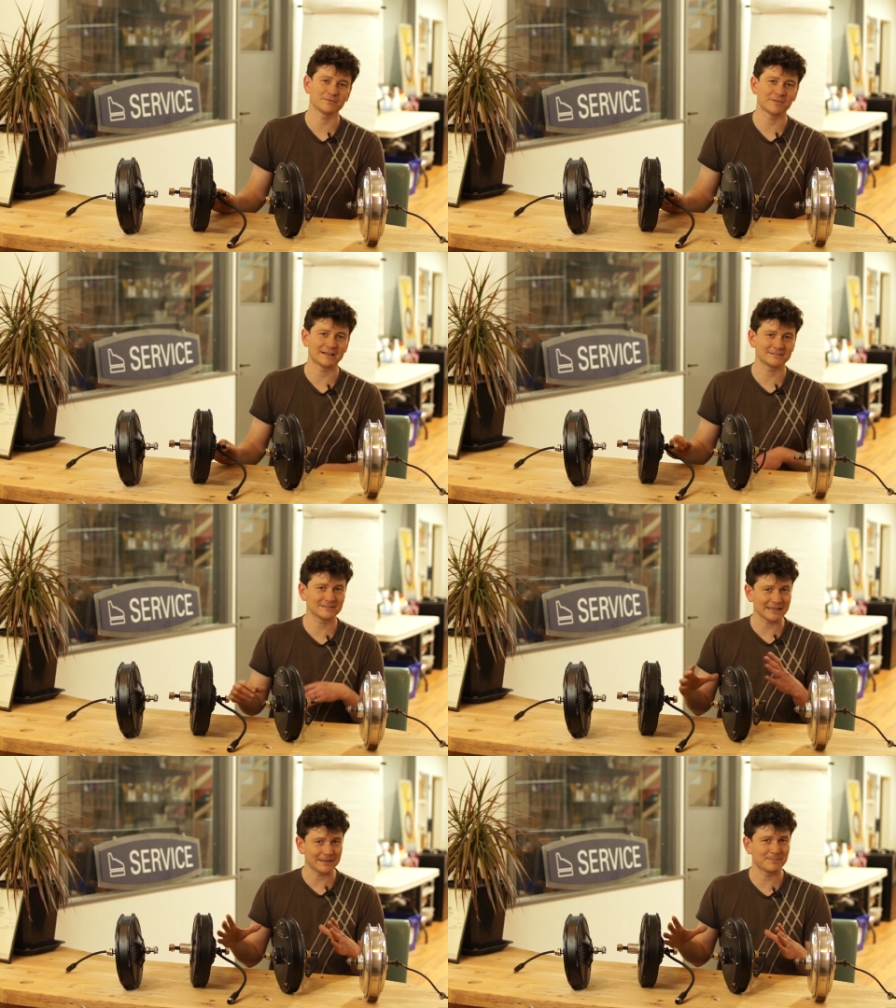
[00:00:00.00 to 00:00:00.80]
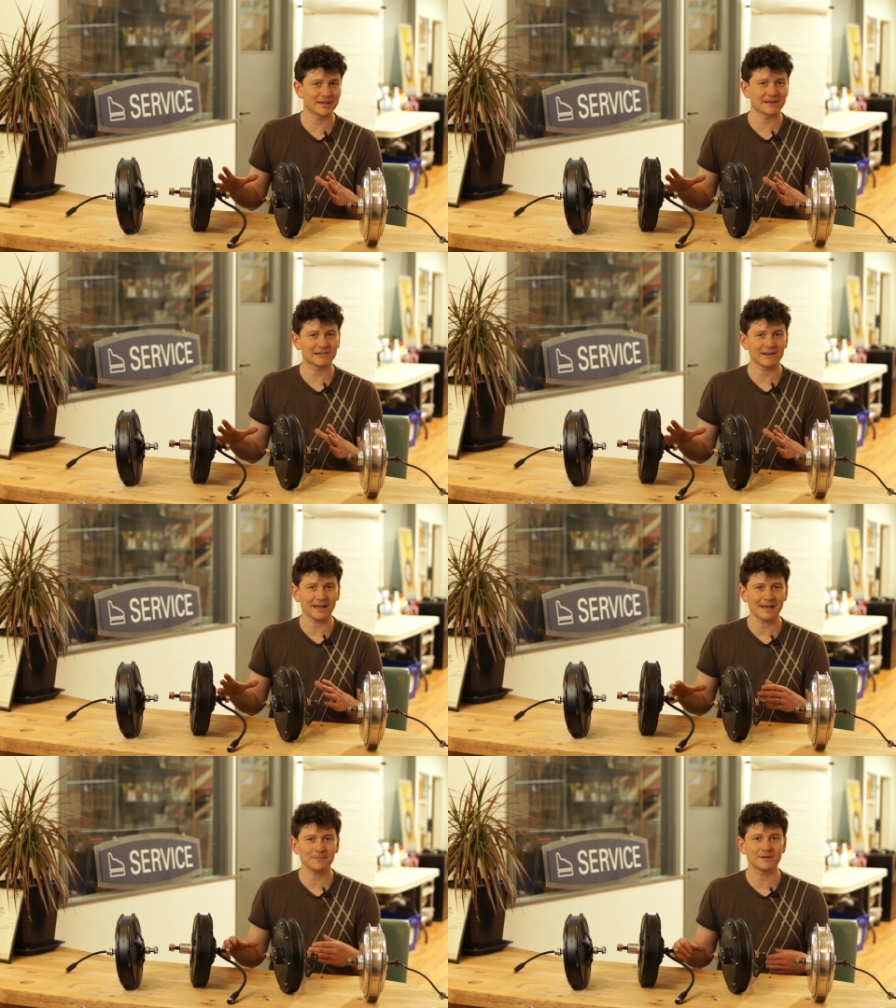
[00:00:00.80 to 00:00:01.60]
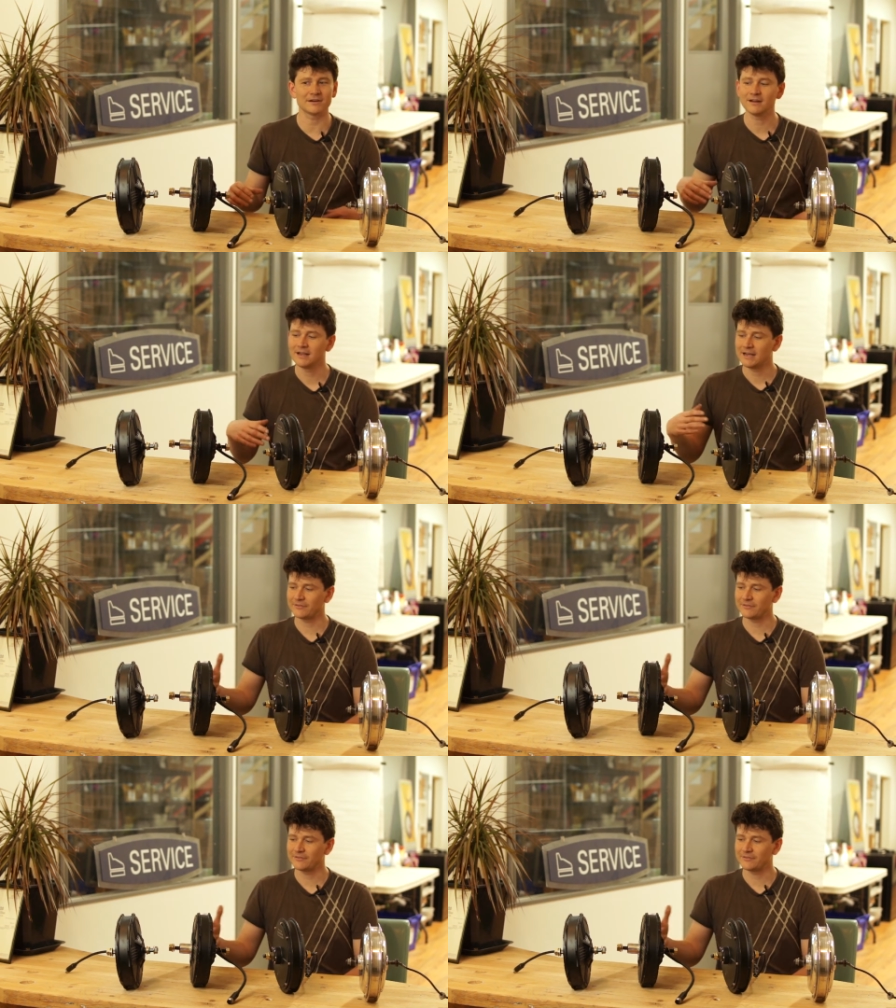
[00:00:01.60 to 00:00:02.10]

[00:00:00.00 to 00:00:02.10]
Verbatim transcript: so that's slightly bigger in diameter,